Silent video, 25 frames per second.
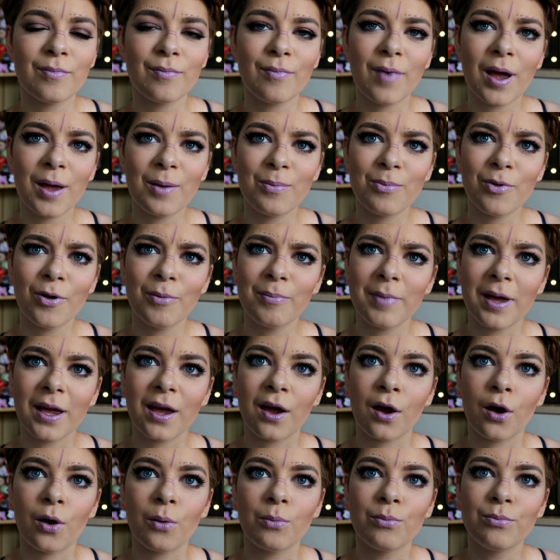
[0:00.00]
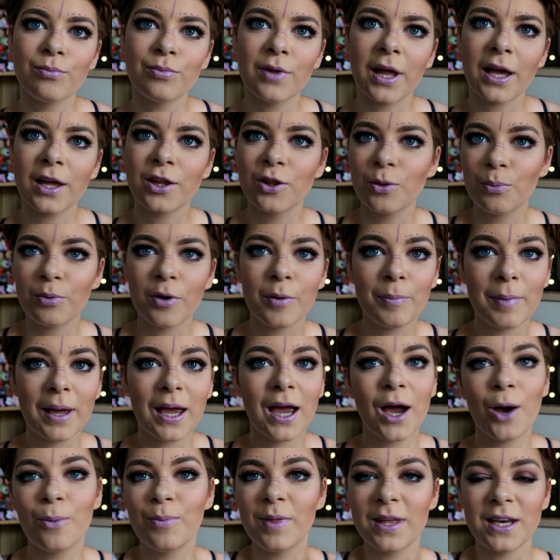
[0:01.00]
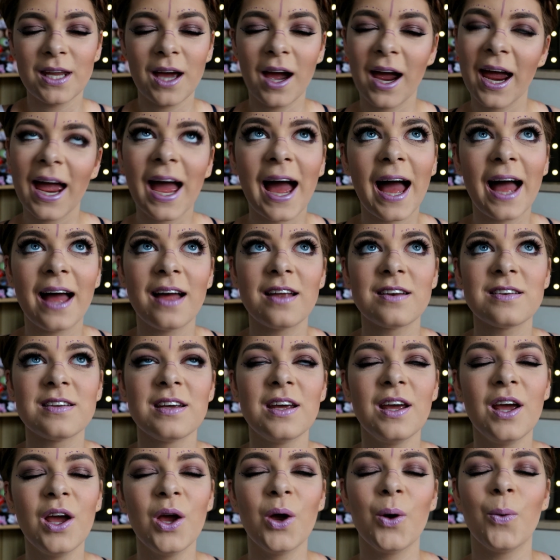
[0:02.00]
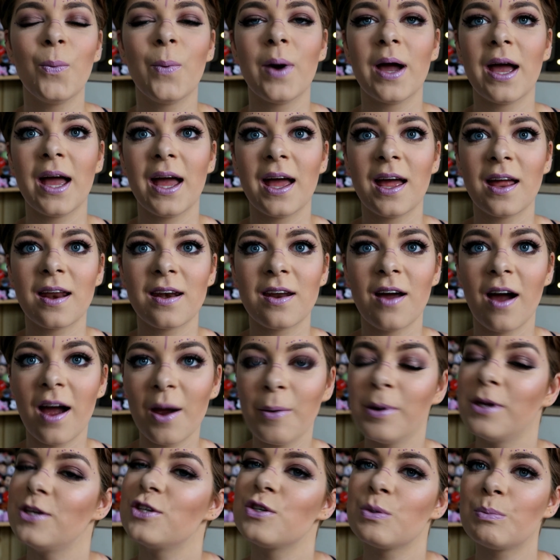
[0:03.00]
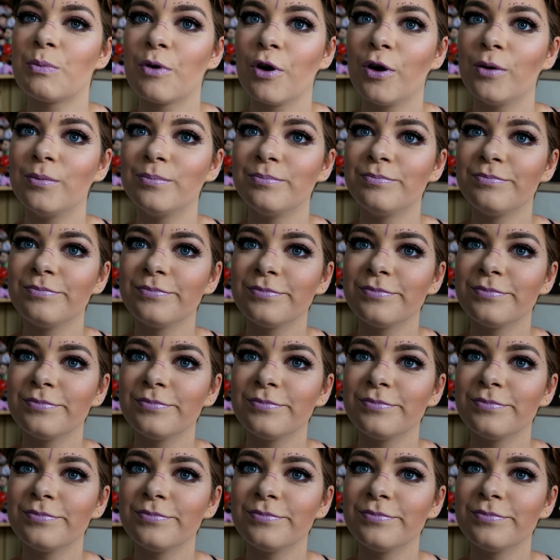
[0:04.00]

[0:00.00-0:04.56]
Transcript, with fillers: my prom makeup like the prom makeup that I had when I went to prom